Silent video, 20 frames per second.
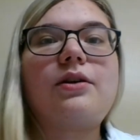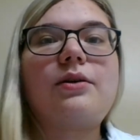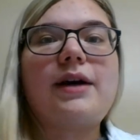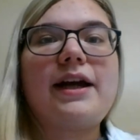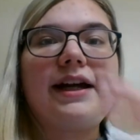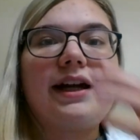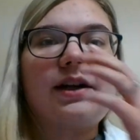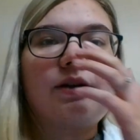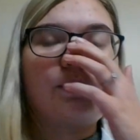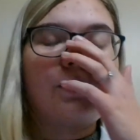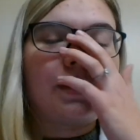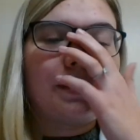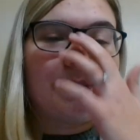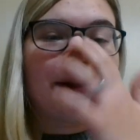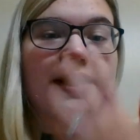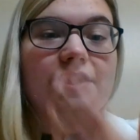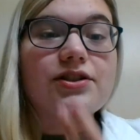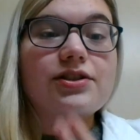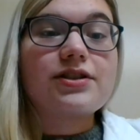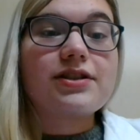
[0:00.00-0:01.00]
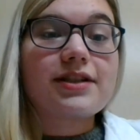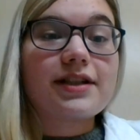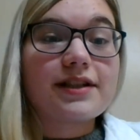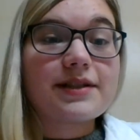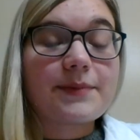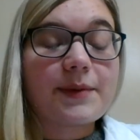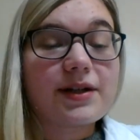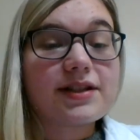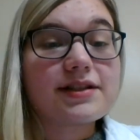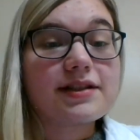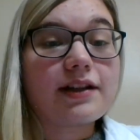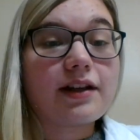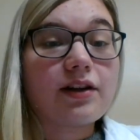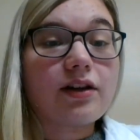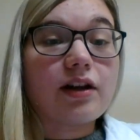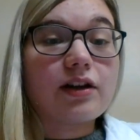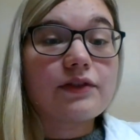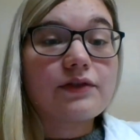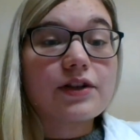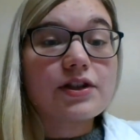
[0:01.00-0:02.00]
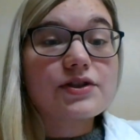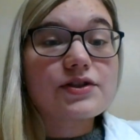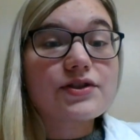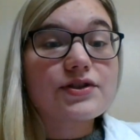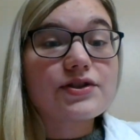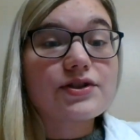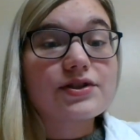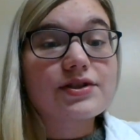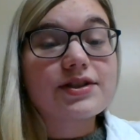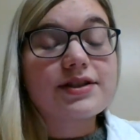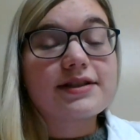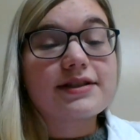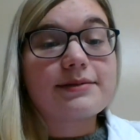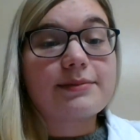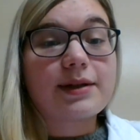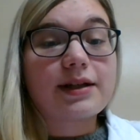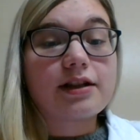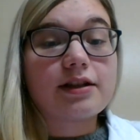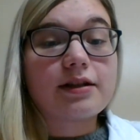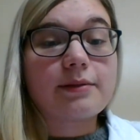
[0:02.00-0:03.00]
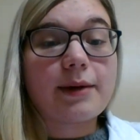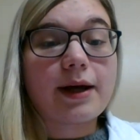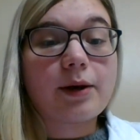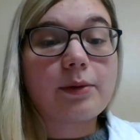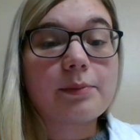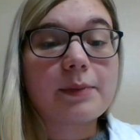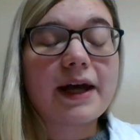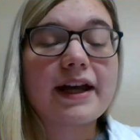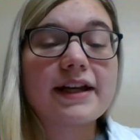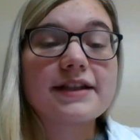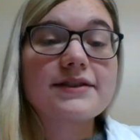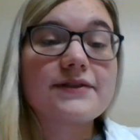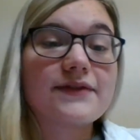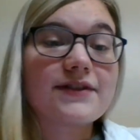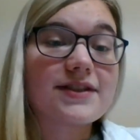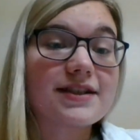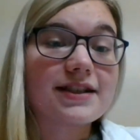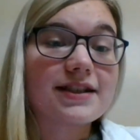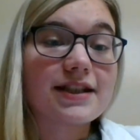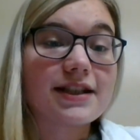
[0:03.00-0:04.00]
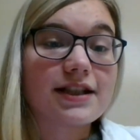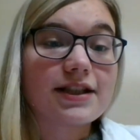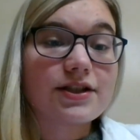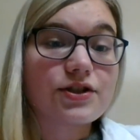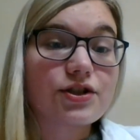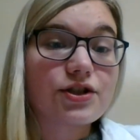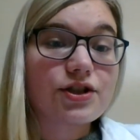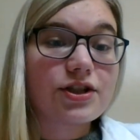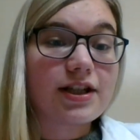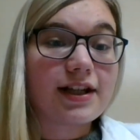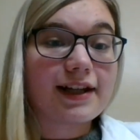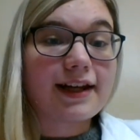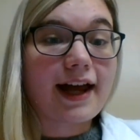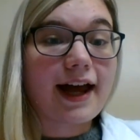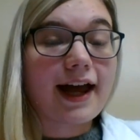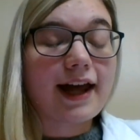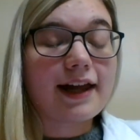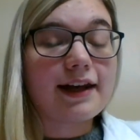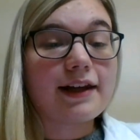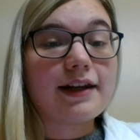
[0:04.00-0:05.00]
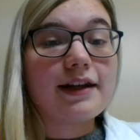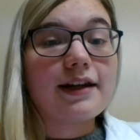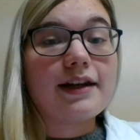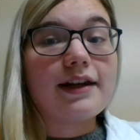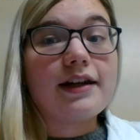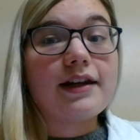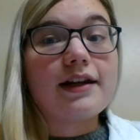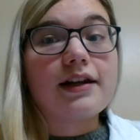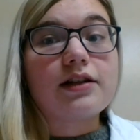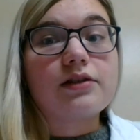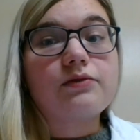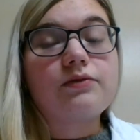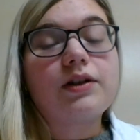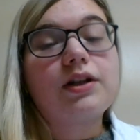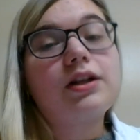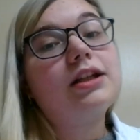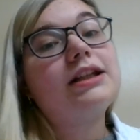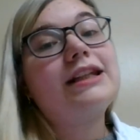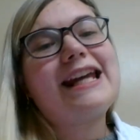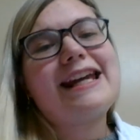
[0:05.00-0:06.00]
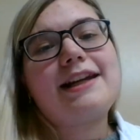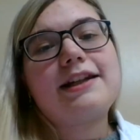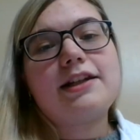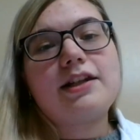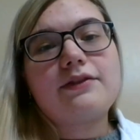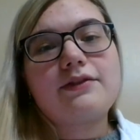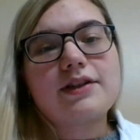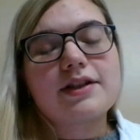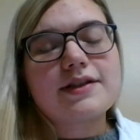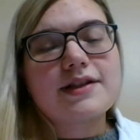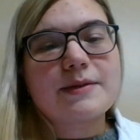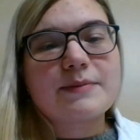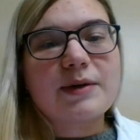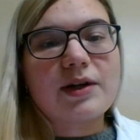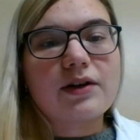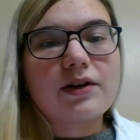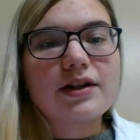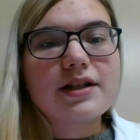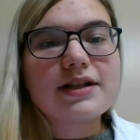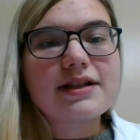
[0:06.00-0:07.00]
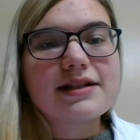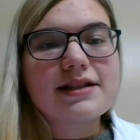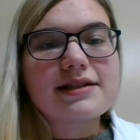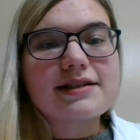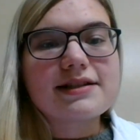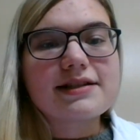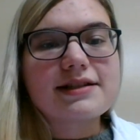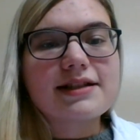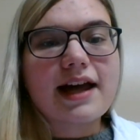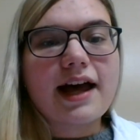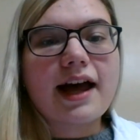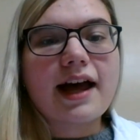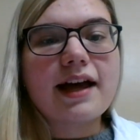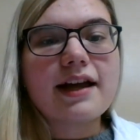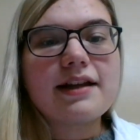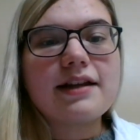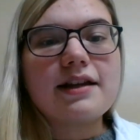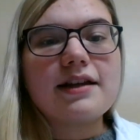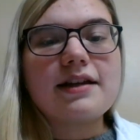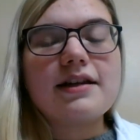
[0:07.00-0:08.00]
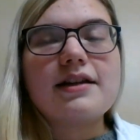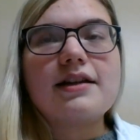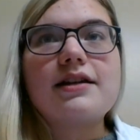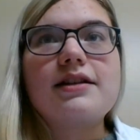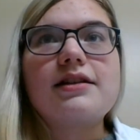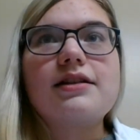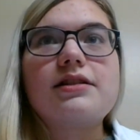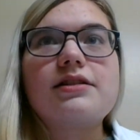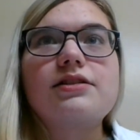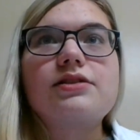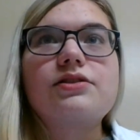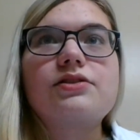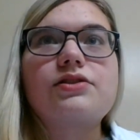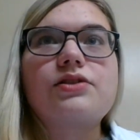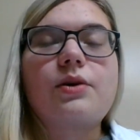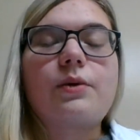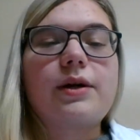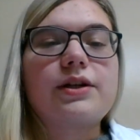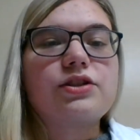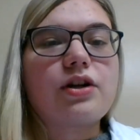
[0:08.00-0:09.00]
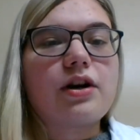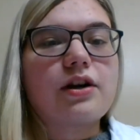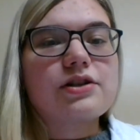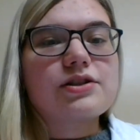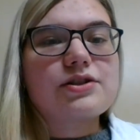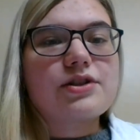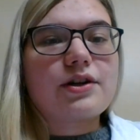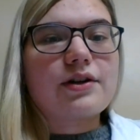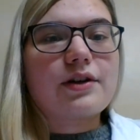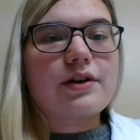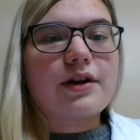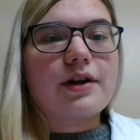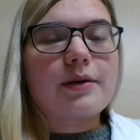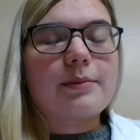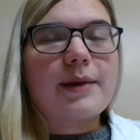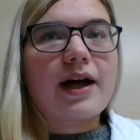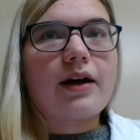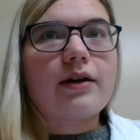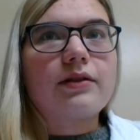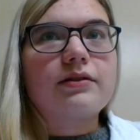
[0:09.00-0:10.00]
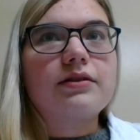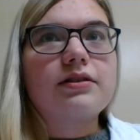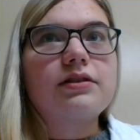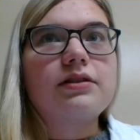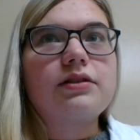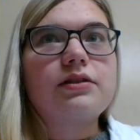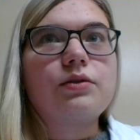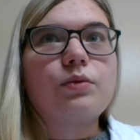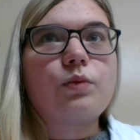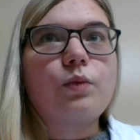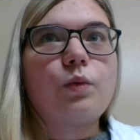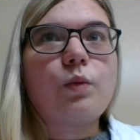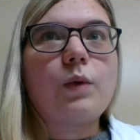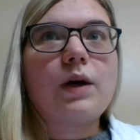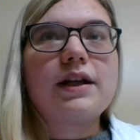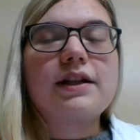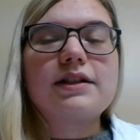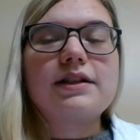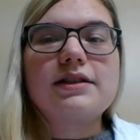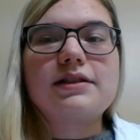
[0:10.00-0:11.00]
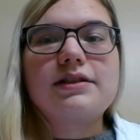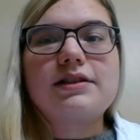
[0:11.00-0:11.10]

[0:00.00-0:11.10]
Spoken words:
I had one patient expressing a lot of concerns to me about past facilities she had had very negative experiences at. So I talked to her about what